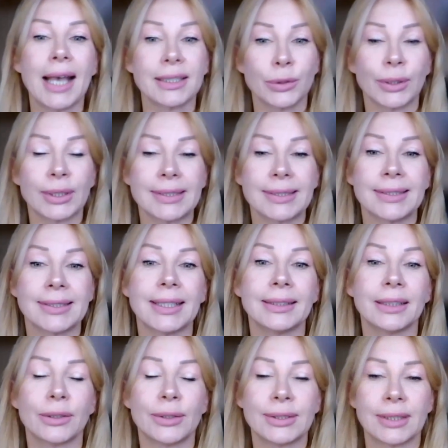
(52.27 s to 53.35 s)
As you can
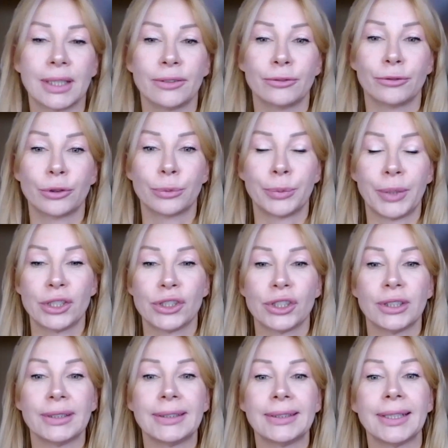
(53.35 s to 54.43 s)
see, there is
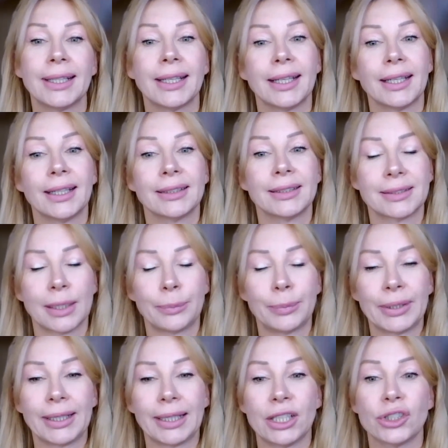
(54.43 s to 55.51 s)
information in this
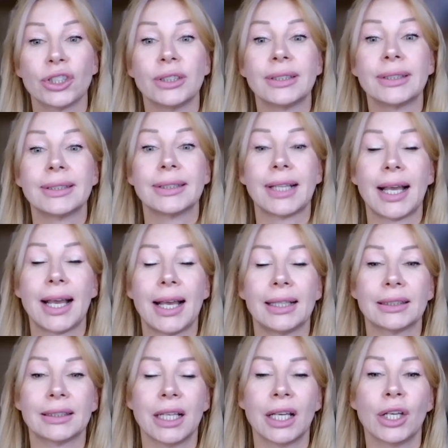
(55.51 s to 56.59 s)
application
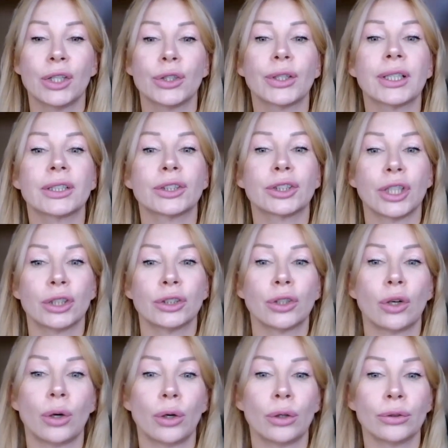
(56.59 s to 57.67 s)
that you can turn
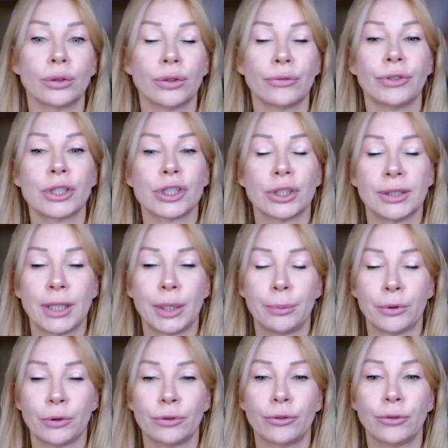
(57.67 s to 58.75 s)
on version
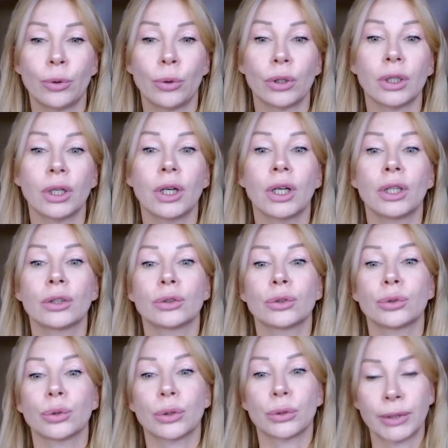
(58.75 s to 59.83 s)
number 4
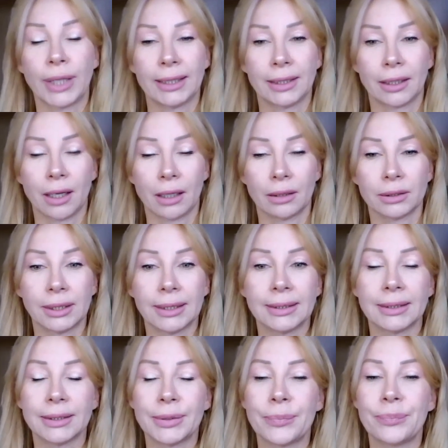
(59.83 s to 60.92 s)
to create a
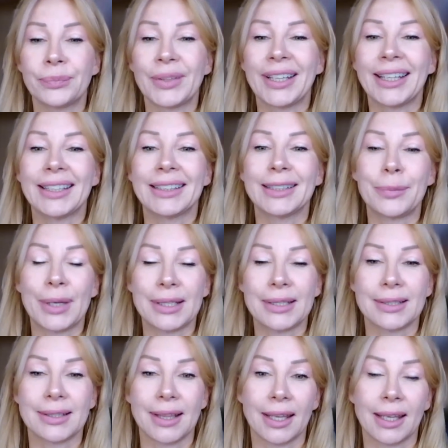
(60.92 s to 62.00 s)
content. The
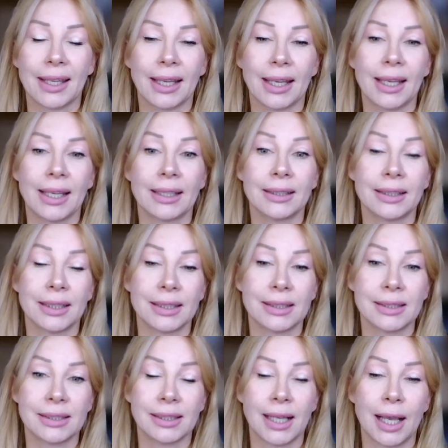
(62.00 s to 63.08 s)
best thing in
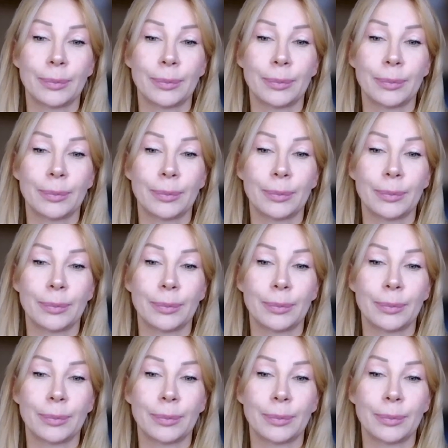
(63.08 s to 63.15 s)
this